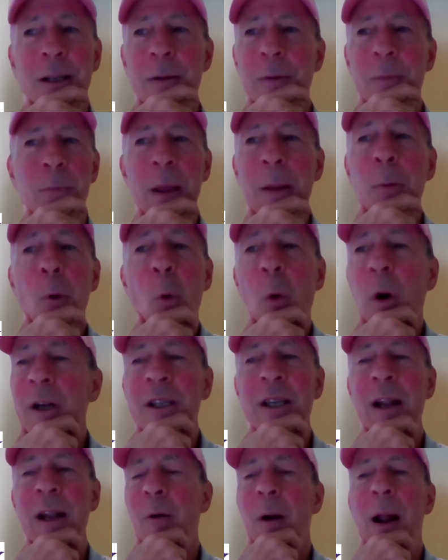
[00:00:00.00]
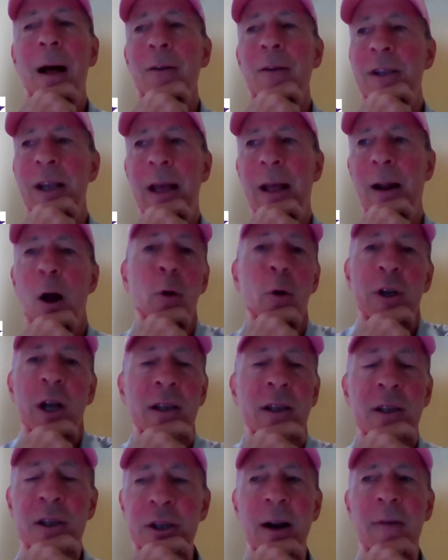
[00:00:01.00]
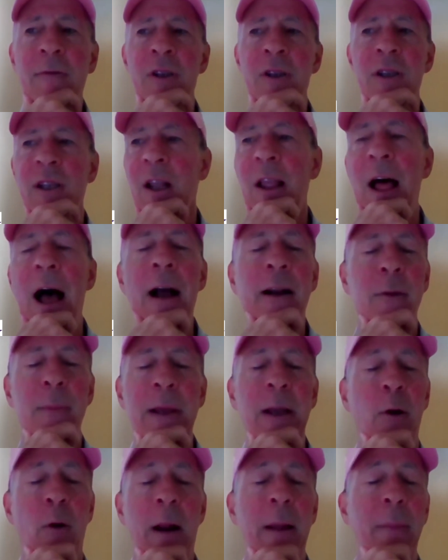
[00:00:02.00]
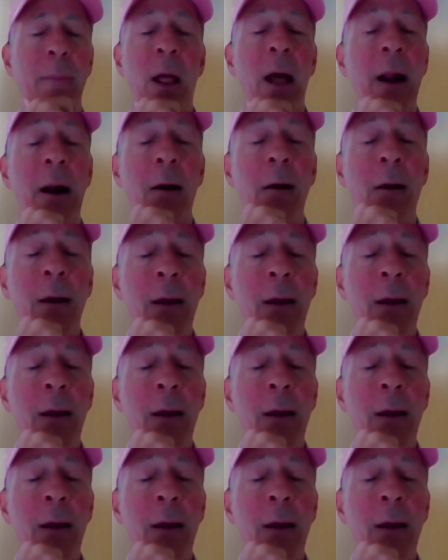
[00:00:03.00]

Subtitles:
People weren't sitting around saying, "Oh, Justin Jefferson's a lock to be a great player."